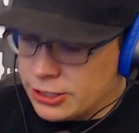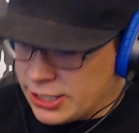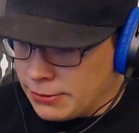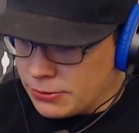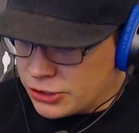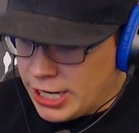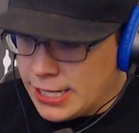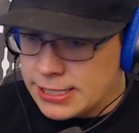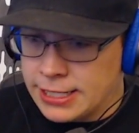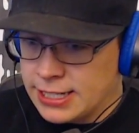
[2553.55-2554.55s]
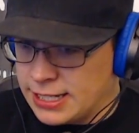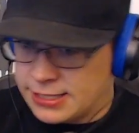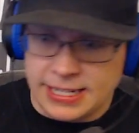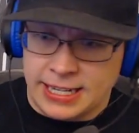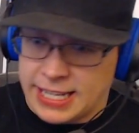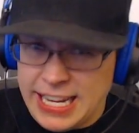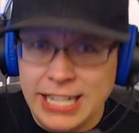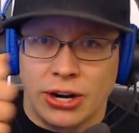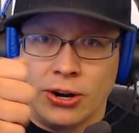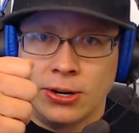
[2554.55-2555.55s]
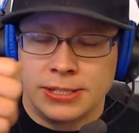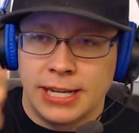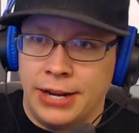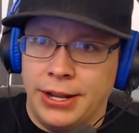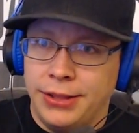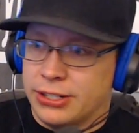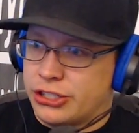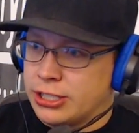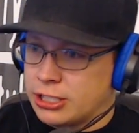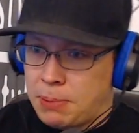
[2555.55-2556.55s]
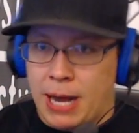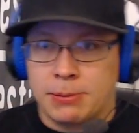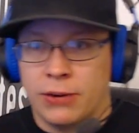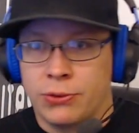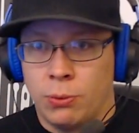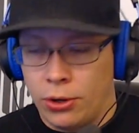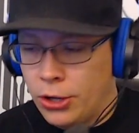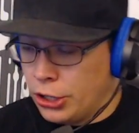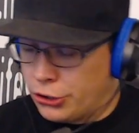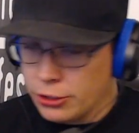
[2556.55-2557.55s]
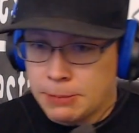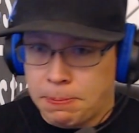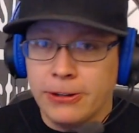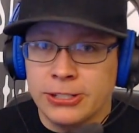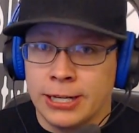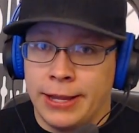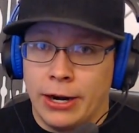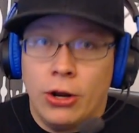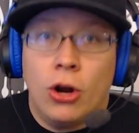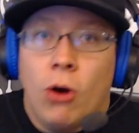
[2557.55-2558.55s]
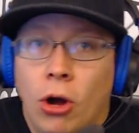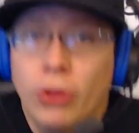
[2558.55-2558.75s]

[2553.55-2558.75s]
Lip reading: this thing shakes, and it's like a key turns, and then the shit just pops off the wall. There's a person in there who